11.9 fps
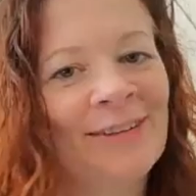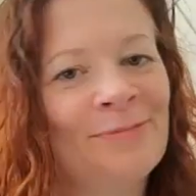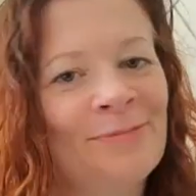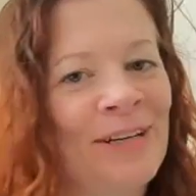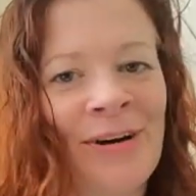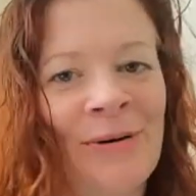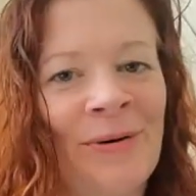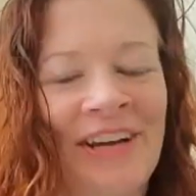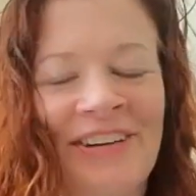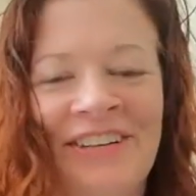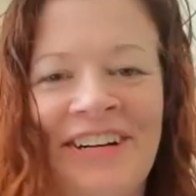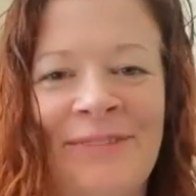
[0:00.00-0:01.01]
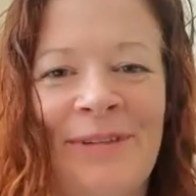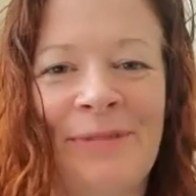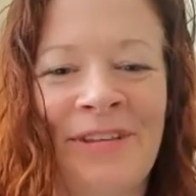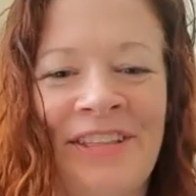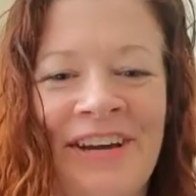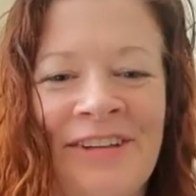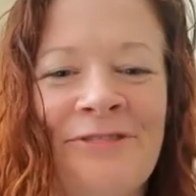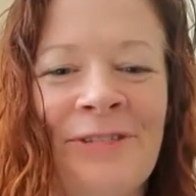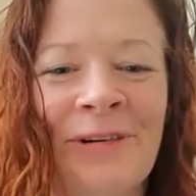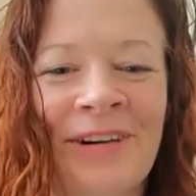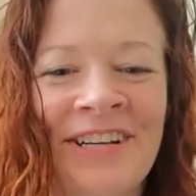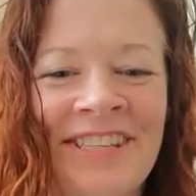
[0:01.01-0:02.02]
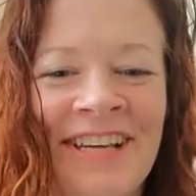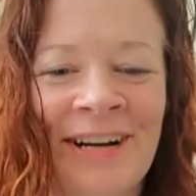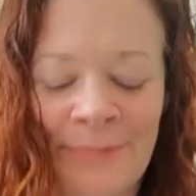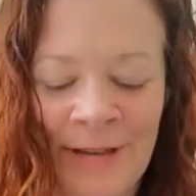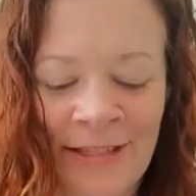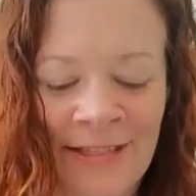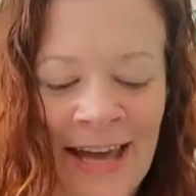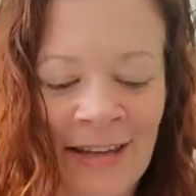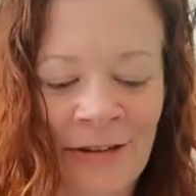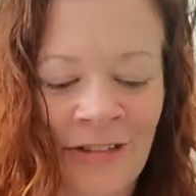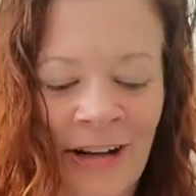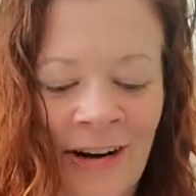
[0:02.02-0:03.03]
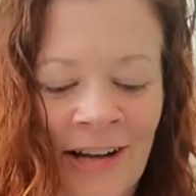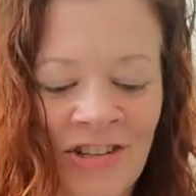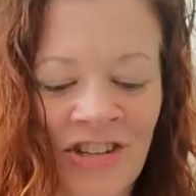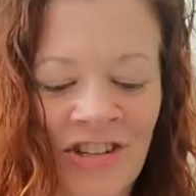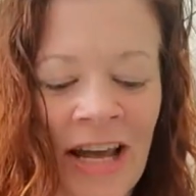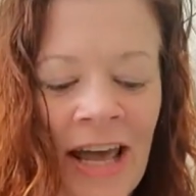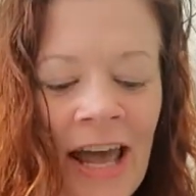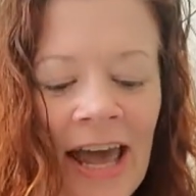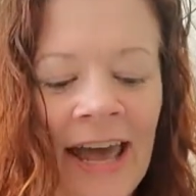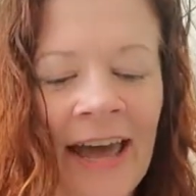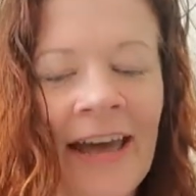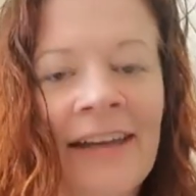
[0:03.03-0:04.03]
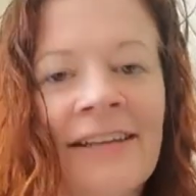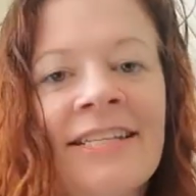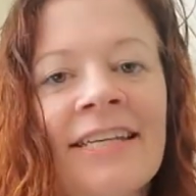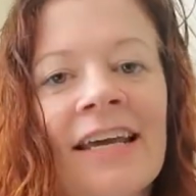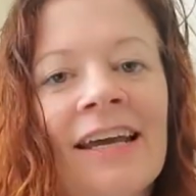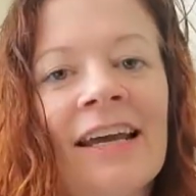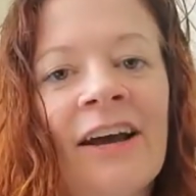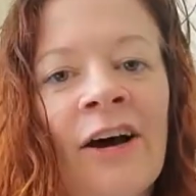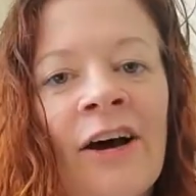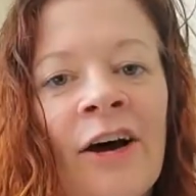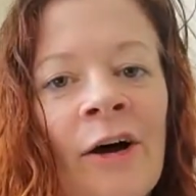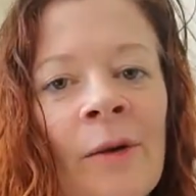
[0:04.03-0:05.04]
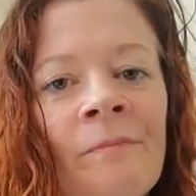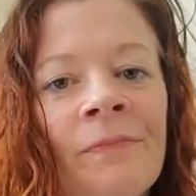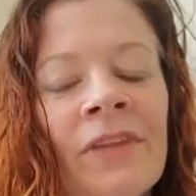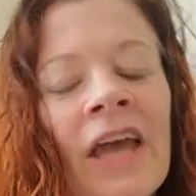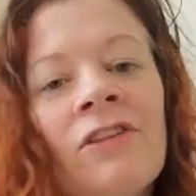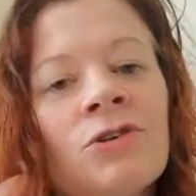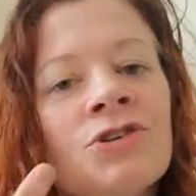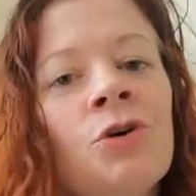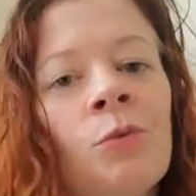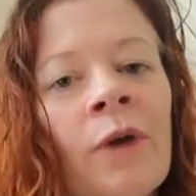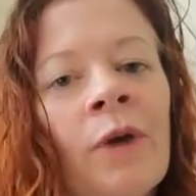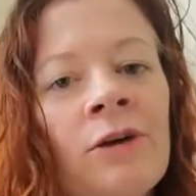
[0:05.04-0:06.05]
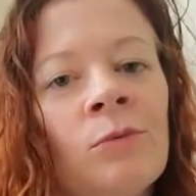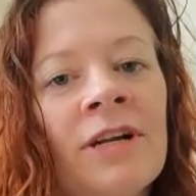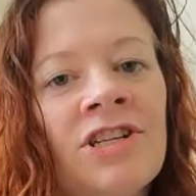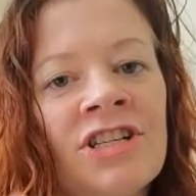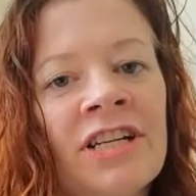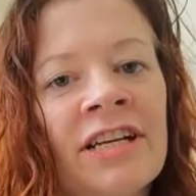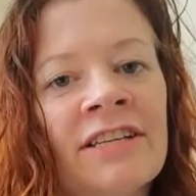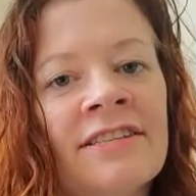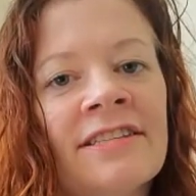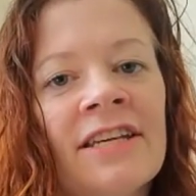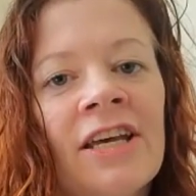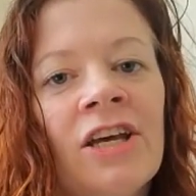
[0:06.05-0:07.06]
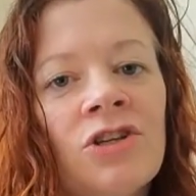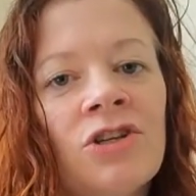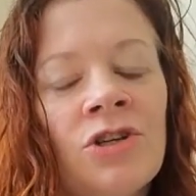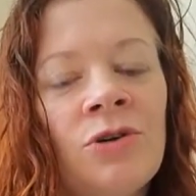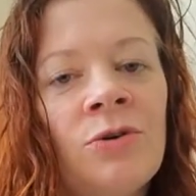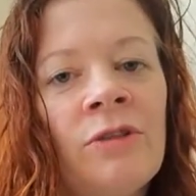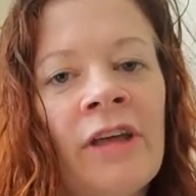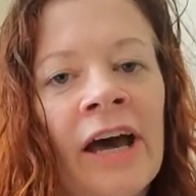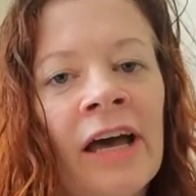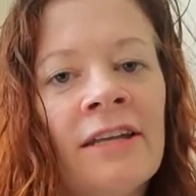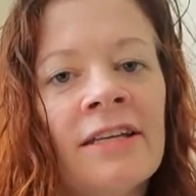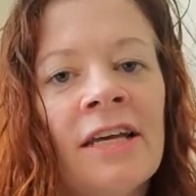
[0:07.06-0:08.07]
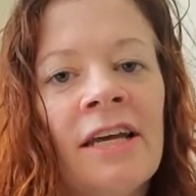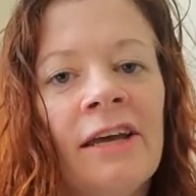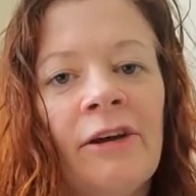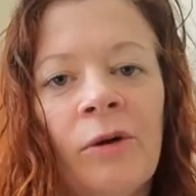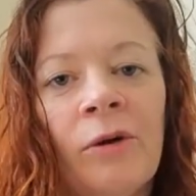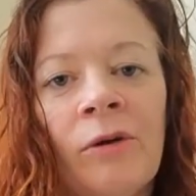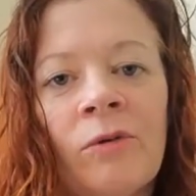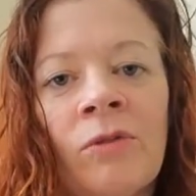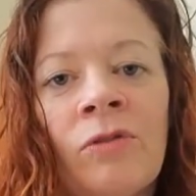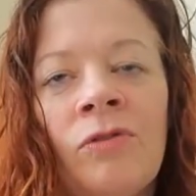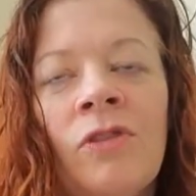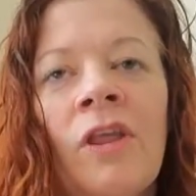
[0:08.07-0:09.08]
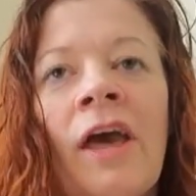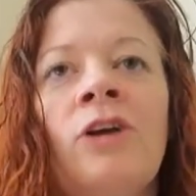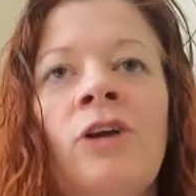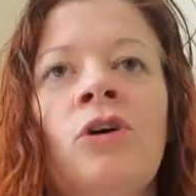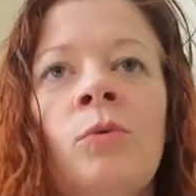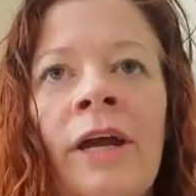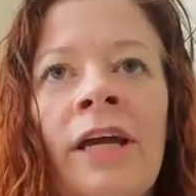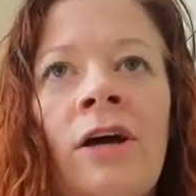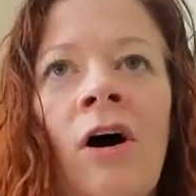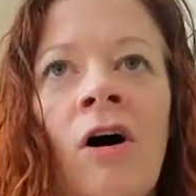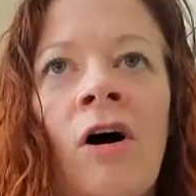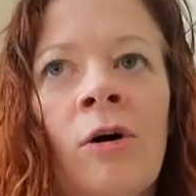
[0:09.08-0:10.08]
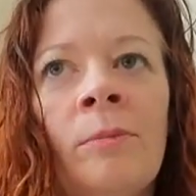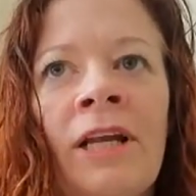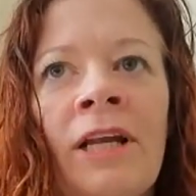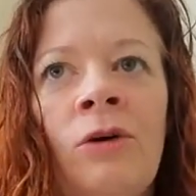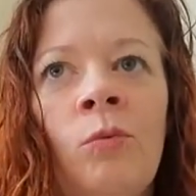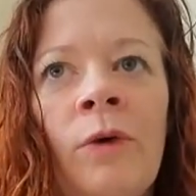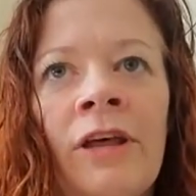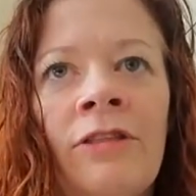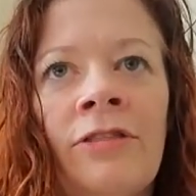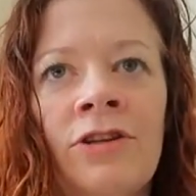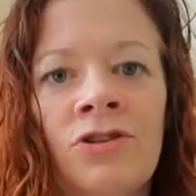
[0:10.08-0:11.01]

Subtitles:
but no, I couldn't come up with it. Forest therapy. Thank you, Florence. And there's a great richness to that, and great harmony with the